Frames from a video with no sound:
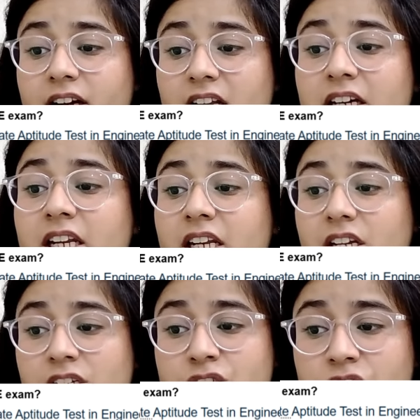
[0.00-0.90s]
a degree
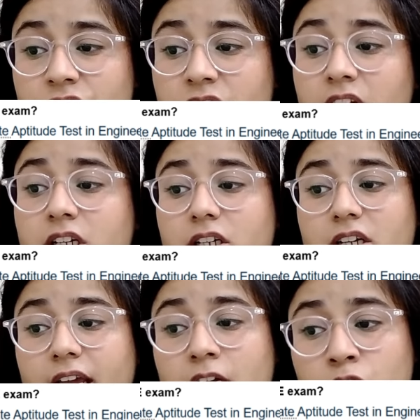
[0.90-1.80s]
in engineering,
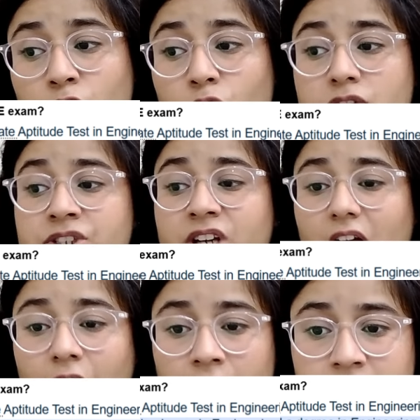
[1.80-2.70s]
technology,
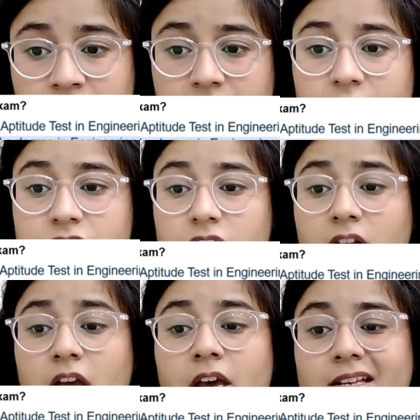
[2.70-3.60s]

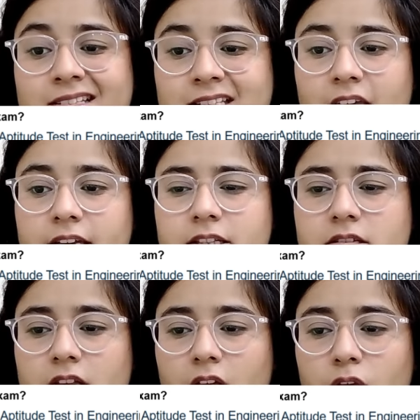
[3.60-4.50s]
architecture,
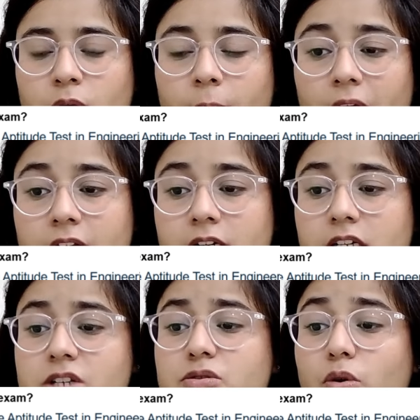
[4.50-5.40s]
science,
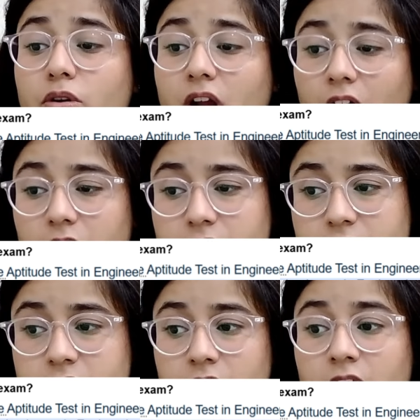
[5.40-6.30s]
humanities or
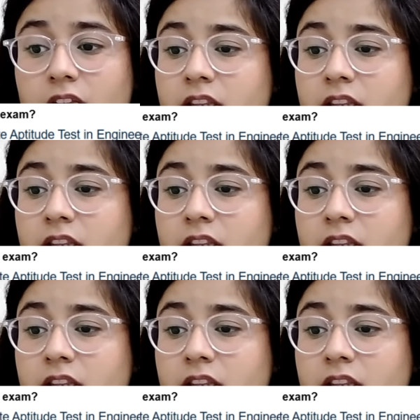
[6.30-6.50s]
arts.